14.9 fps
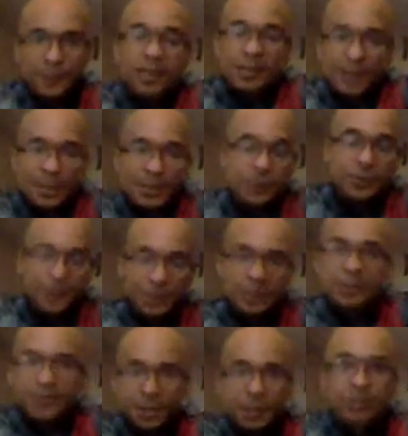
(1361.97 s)
And that's where you get the
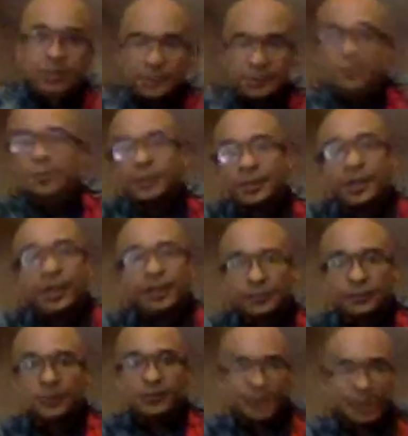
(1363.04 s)
glare. So you have
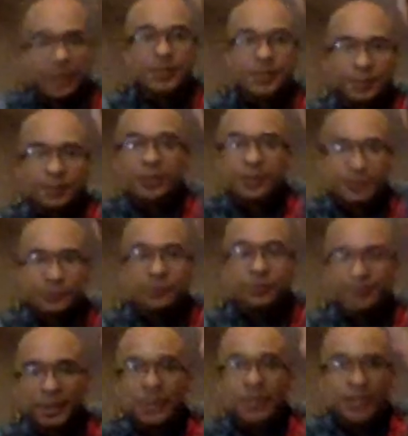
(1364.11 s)
light coming in from
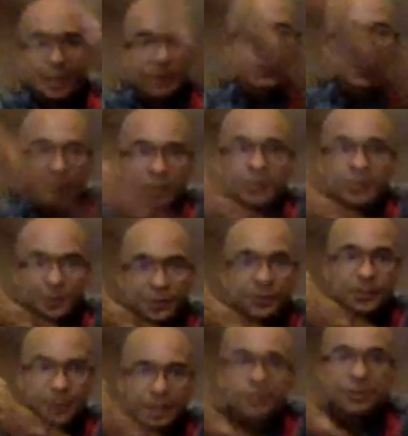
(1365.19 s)
a direction
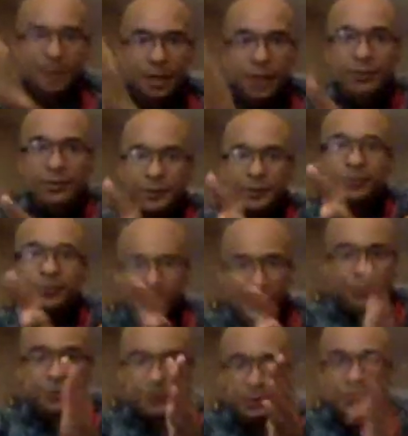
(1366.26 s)
that is other than what
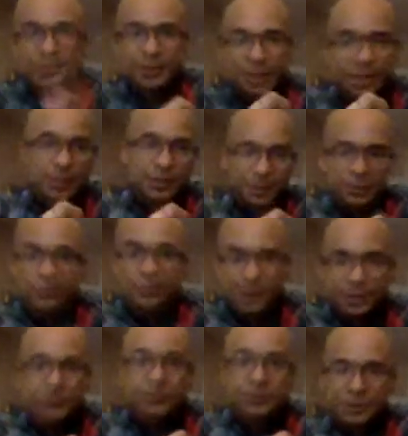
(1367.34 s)
you indicated you were
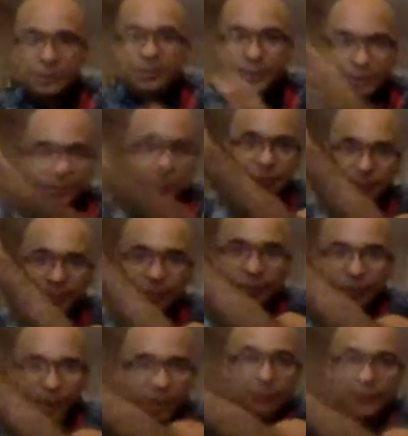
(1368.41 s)
from your
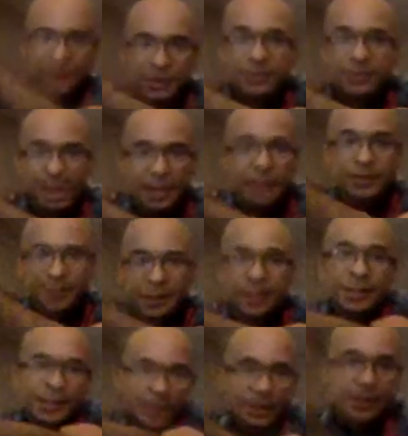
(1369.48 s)
opposite side.
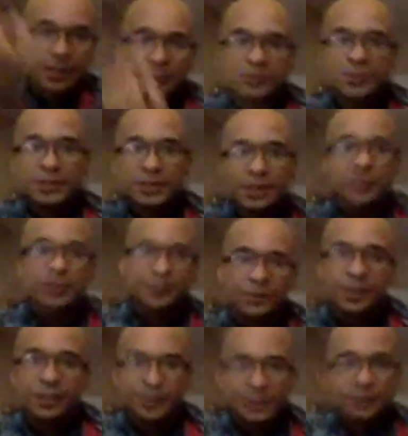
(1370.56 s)
Comes in at a
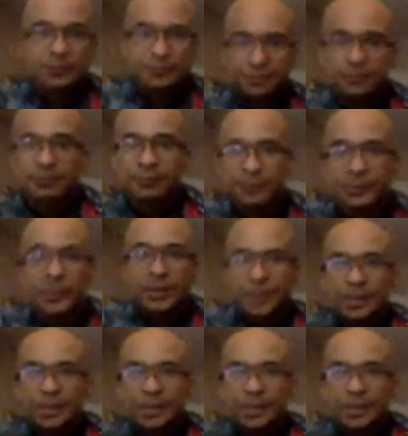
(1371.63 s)
different angle.